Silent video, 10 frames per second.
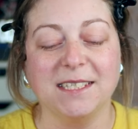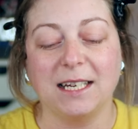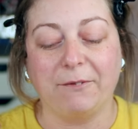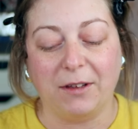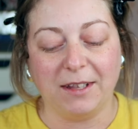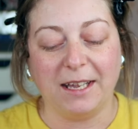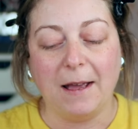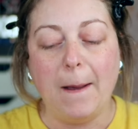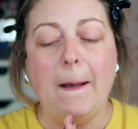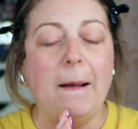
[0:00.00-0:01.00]
And I felt like
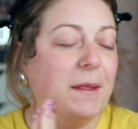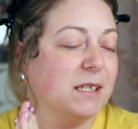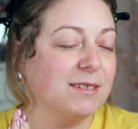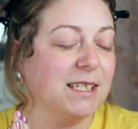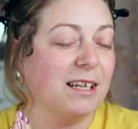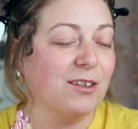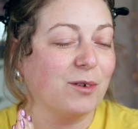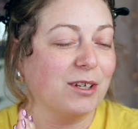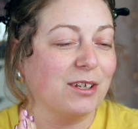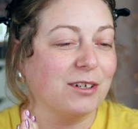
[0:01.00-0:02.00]
this was another
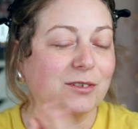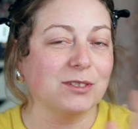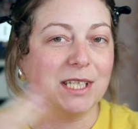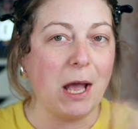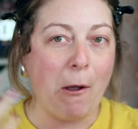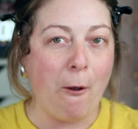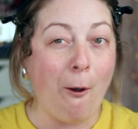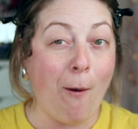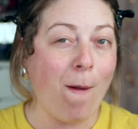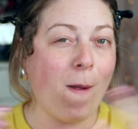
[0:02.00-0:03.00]
one of those
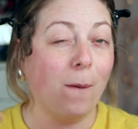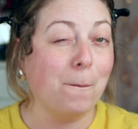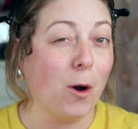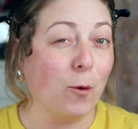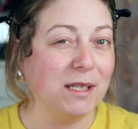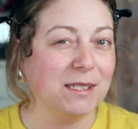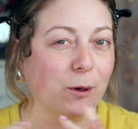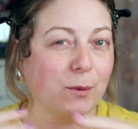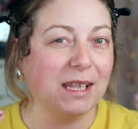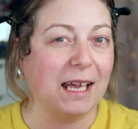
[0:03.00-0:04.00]
moments
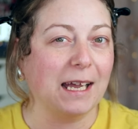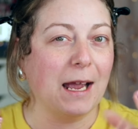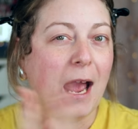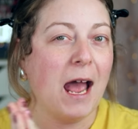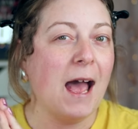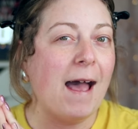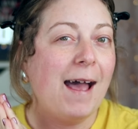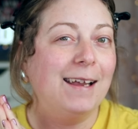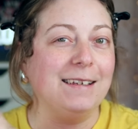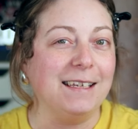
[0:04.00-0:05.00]
where we like
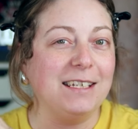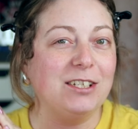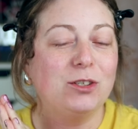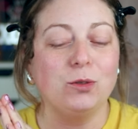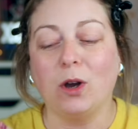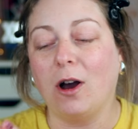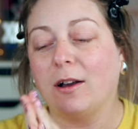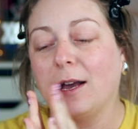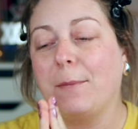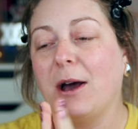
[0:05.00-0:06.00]
need to
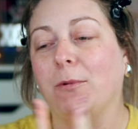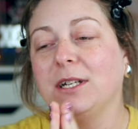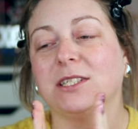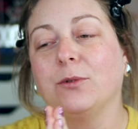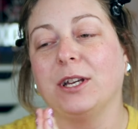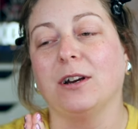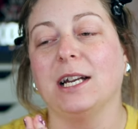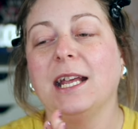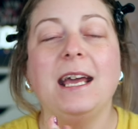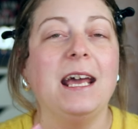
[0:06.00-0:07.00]
talk about what is going
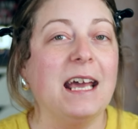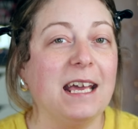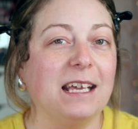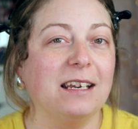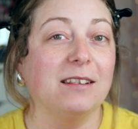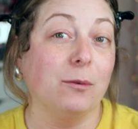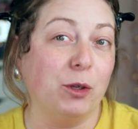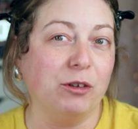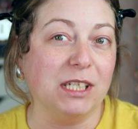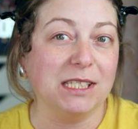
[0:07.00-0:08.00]
on in the
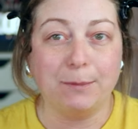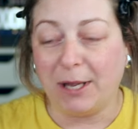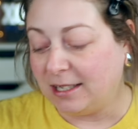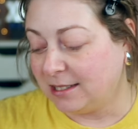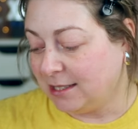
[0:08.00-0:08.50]
beauty space.